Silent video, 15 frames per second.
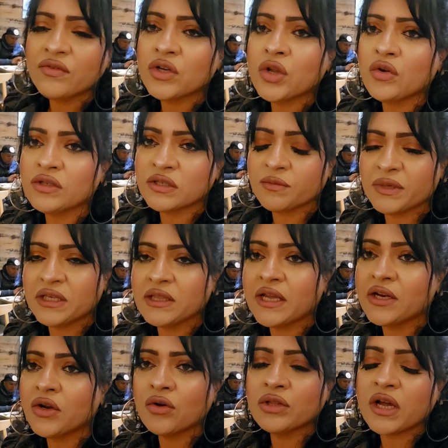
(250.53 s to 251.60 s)
Who knows me they
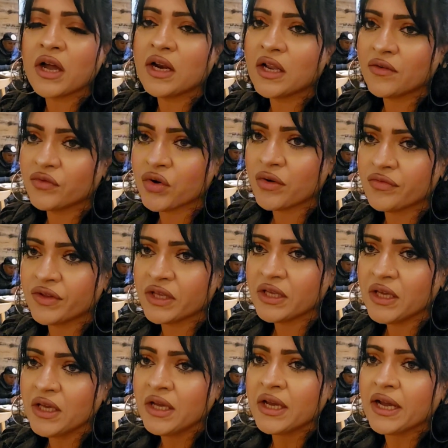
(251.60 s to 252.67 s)
know that i love coffee
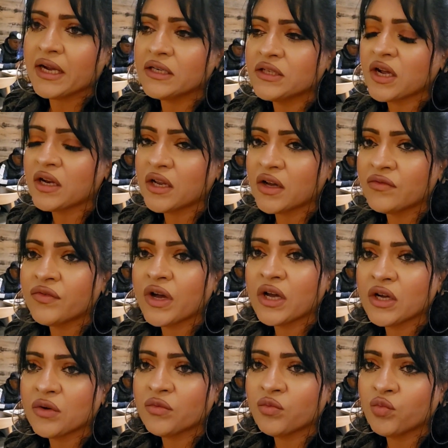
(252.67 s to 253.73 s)
and i love
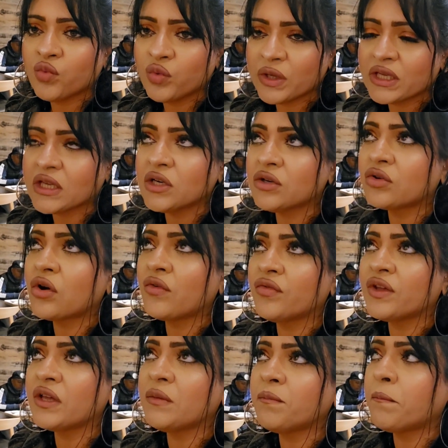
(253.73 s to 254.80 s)
a wicked
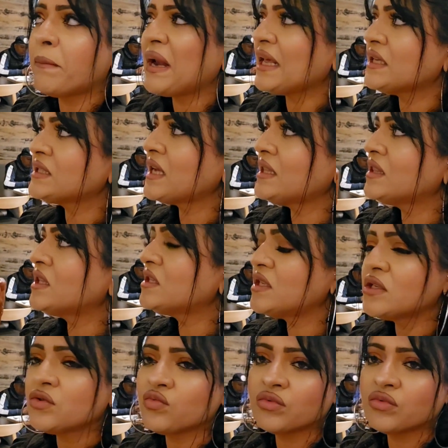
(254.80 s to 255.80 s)
coffee place and this is